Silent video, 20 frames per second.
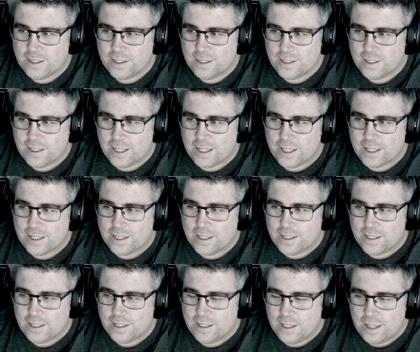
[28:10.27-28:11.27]
Like
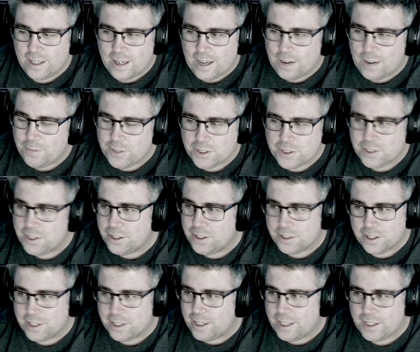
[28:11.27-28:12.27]
obviously you're
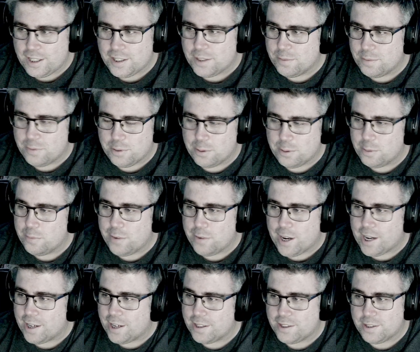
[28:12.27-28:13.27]
gonna eat some food in
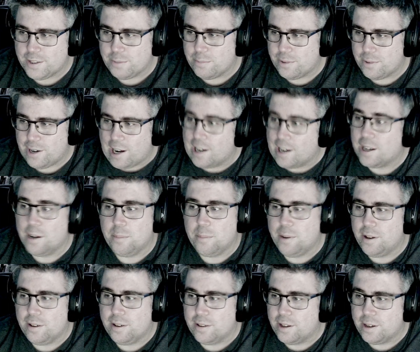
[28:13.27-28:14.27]
Vegas, and we're not gonna
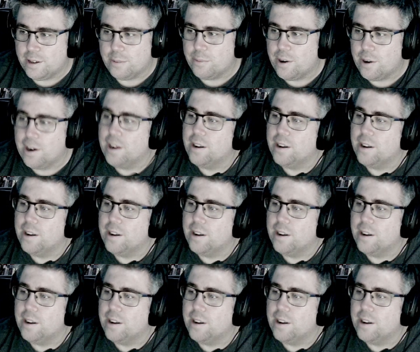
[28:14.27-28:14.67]
be like running.